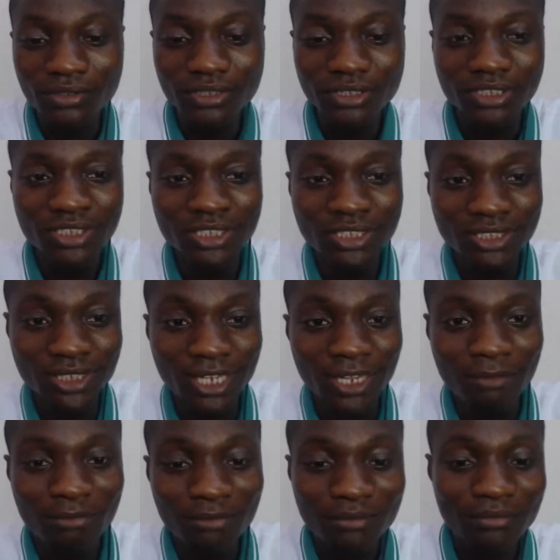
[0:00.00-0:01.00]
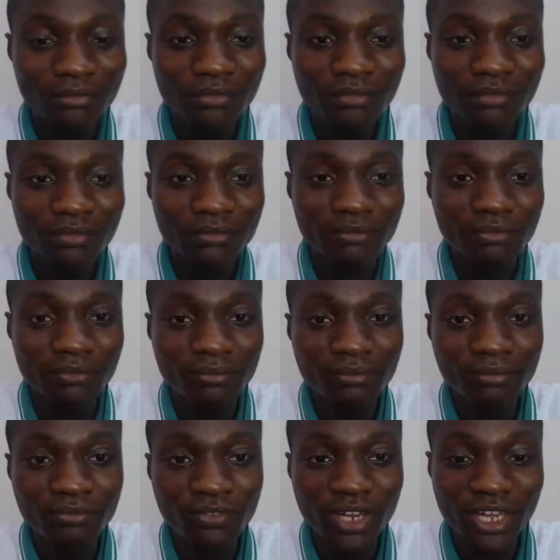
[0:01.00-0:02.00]
system
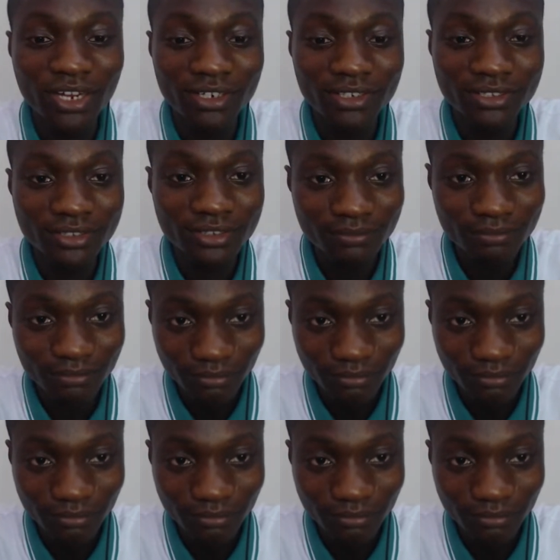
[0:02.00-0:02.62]
files,